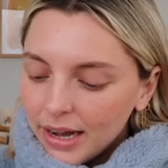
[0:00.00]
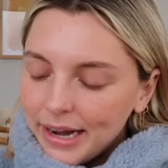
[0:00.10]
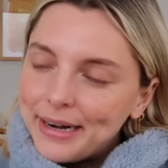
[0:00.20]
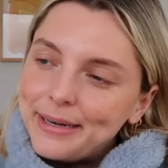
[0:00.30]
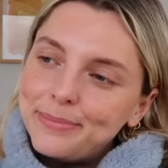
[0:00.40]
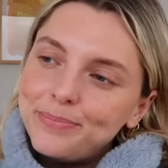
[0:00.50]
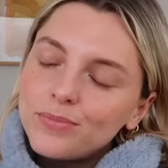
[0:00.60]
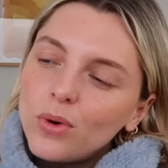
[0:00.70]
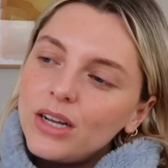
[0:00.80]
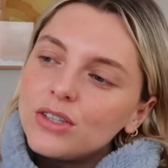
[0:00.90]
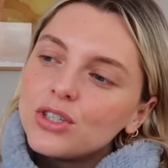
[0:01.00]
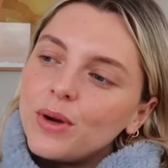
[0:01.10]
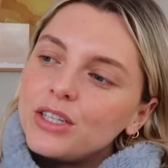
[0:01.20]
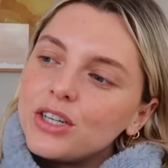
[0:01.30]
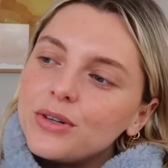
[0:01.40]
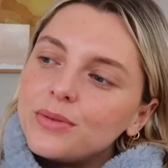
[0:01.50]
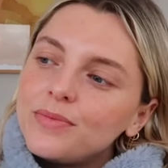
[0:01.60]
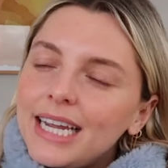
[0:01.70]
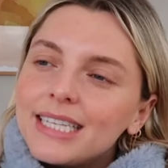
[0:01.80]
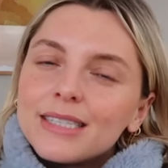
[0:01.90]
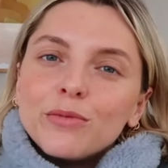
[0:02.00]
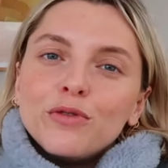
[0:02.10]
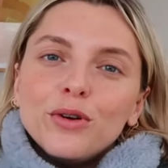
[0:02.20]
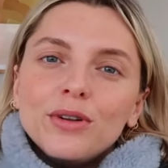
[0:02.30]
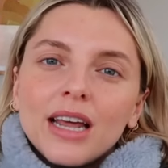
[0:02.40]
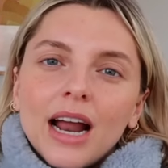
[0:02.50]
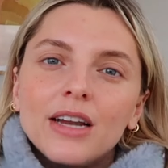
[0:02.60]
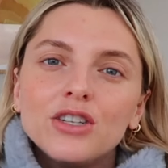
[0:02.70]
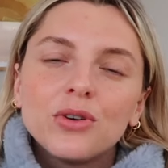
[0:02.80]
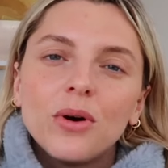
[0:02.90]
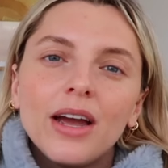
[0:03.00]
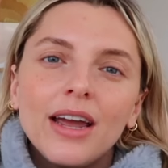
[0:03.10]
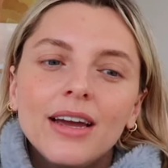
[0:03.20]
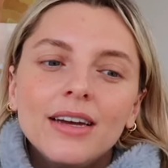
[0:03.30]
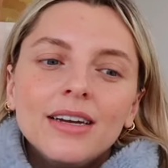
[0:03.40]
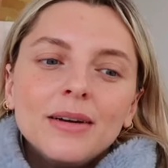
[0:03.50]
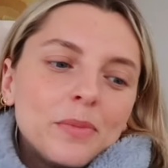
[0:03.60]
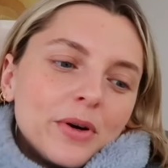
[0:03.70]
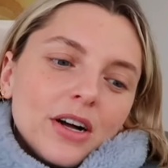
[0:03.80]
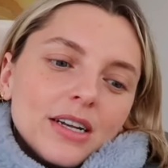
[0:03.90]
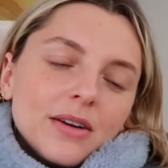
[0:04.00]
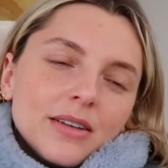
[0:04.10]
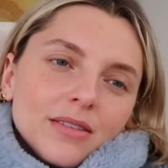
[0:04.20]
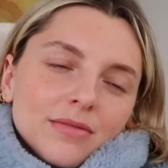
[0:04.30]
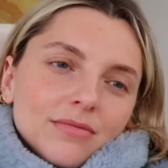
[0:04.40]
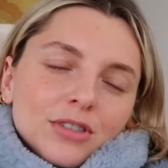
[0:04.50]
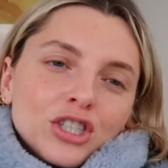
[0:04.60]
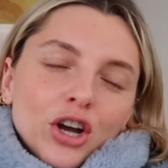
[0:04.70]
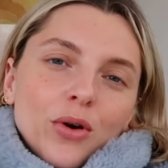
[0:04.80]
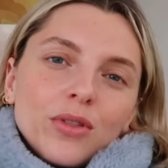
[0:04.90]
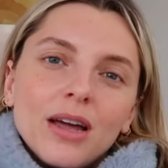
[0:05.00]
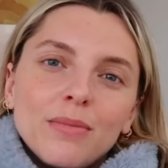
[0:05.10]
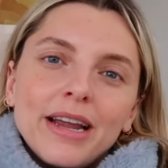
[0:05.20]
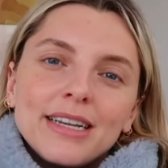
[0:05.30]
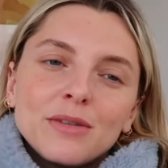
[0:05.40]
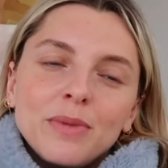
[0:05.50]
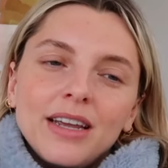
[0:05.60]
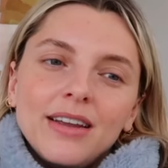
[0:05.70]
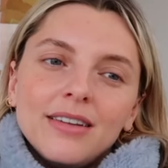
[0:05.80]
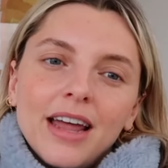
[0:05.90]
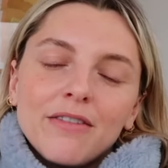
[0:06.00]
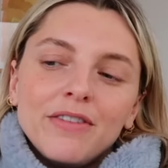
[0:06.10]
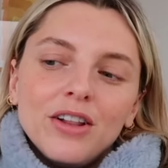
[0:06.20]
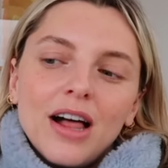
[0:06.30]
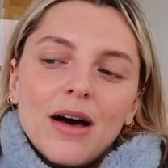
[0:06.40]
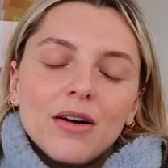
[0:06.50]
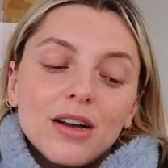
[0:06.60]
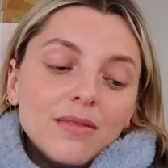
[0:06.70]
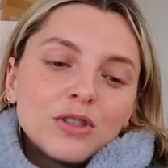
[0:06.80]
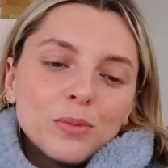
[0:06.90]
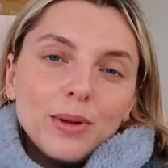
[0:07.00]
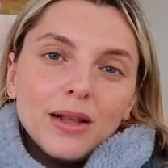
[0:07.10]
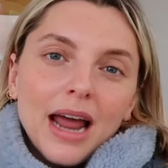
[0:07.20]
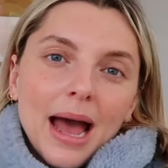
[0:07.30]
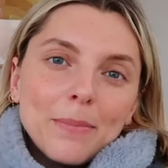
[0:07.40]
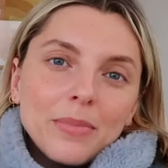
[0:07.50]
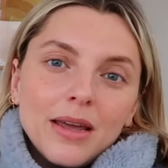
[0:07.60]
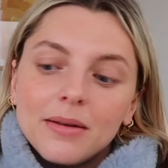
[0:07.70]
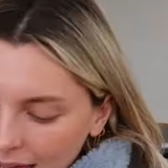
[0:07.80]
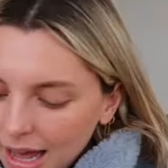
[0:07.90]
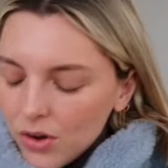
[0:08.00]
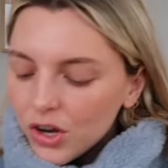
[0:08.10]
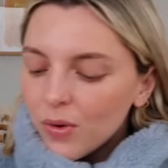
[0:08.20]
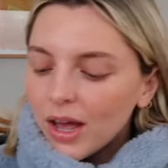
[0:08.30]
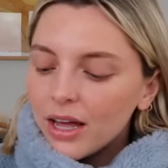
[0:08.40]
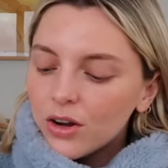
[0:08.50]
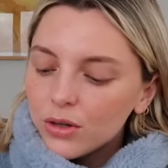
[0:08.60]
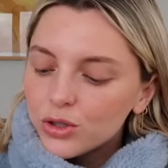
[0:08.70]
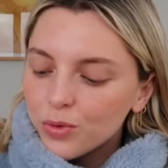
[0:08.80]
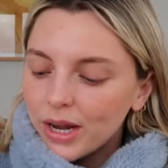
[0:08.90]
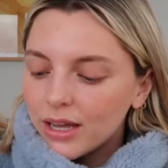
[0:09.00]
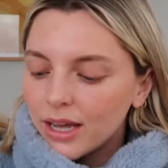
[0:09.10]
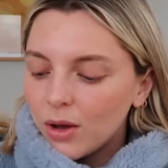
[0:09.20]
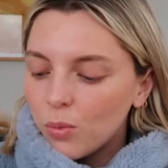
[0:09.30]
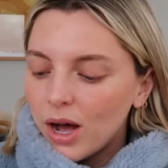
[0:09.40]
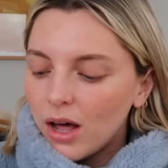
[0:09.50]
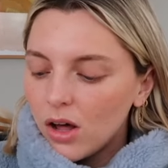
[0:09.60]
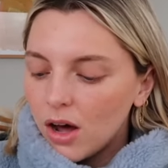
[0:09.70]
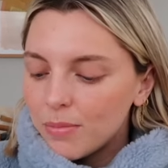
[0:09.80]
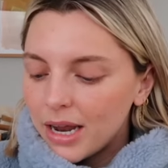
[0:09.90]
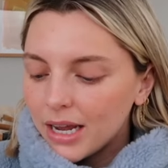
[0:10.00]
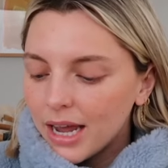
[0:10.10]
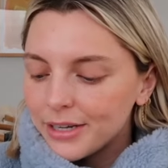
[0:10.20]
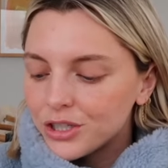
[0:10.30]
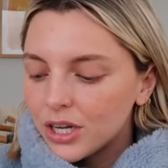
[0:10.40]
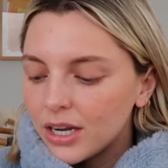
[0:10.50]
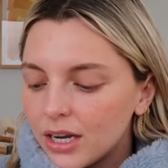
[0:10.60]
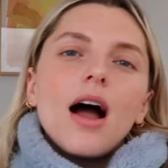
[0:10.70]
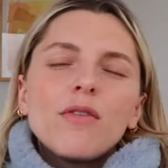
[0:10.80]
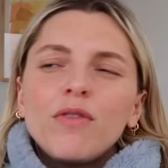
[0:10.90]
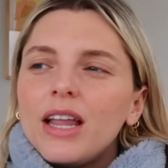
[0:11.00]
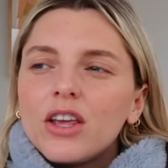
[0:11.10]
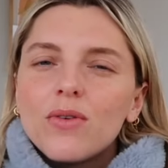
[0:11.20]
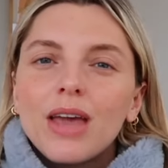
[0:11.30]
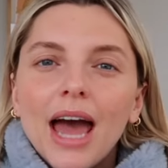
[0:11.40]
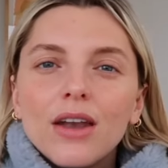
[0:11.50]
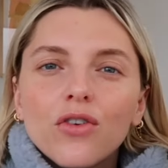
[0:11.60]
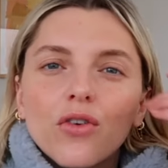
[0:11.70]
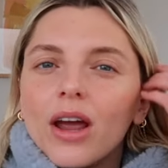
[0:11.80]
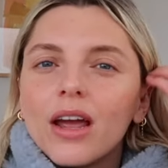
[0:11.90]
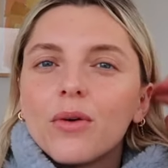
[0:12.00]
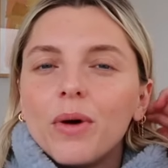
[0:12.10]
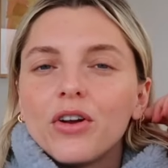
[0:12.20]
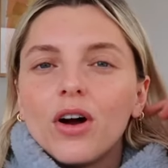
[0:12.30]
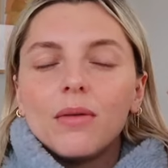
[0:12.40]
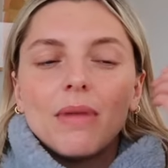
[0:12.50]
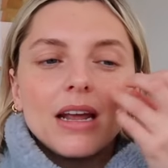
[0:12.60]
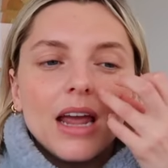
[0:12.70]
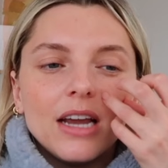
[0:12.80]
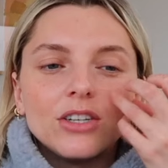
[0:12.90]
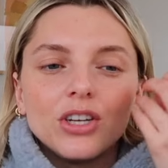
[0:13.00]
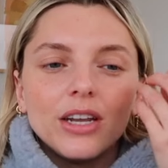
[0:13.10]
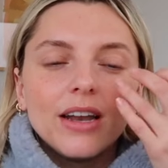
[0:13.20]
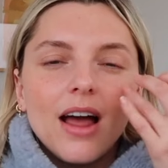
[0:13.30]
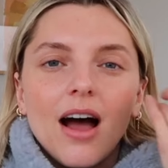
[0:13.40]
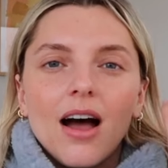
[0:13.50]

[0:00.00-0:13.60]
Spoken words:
What else do? Eat some food that I enjoy. Put on a show that makes me, like, feel comfortable and happy. How do you handle drinking while on medication? I feel like you can drink when you're on medication.